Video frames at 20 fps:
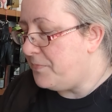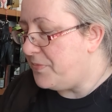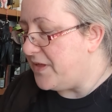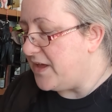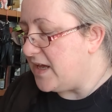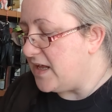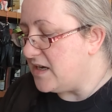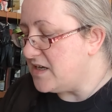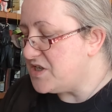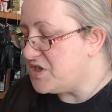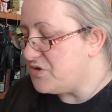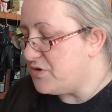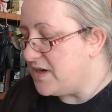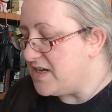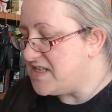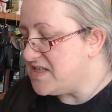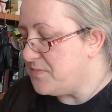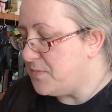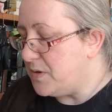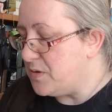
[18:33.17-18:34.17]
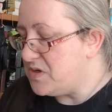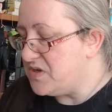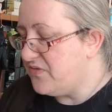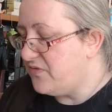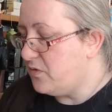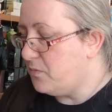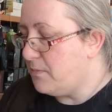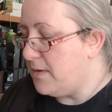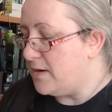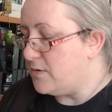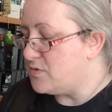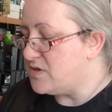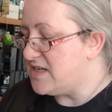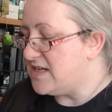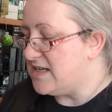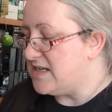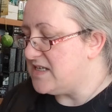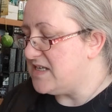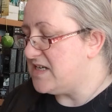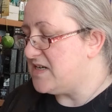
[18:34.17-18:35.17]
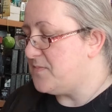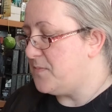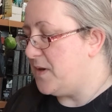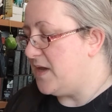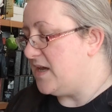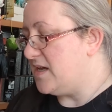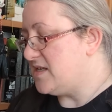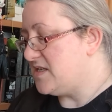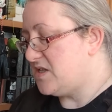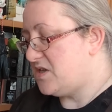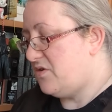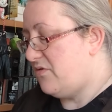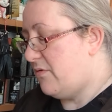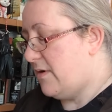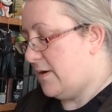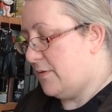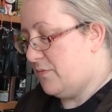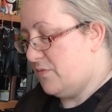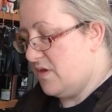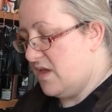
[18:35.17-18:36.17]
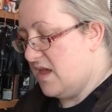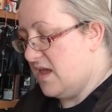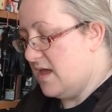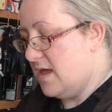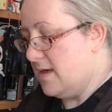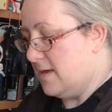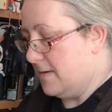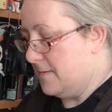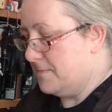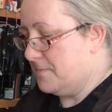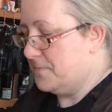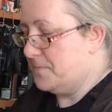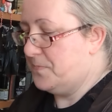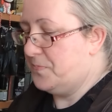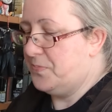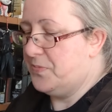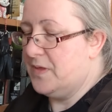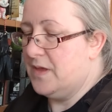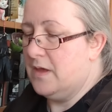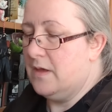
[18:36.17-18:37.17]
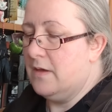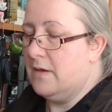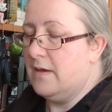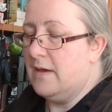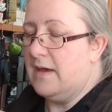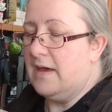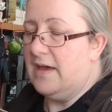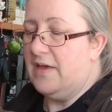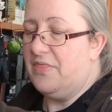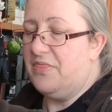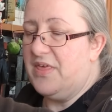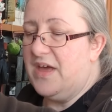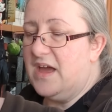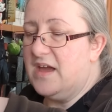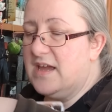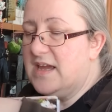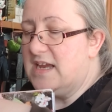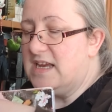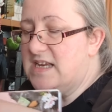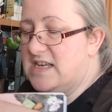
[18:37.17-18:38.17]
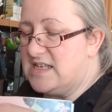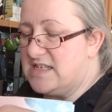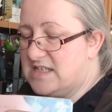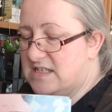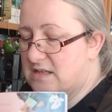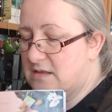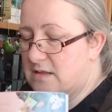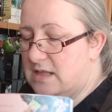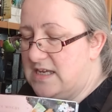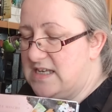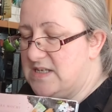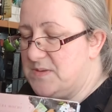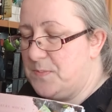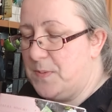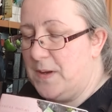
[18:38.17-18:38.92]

that illustrates the beautiful mountain as it appears throughout the year. And that is this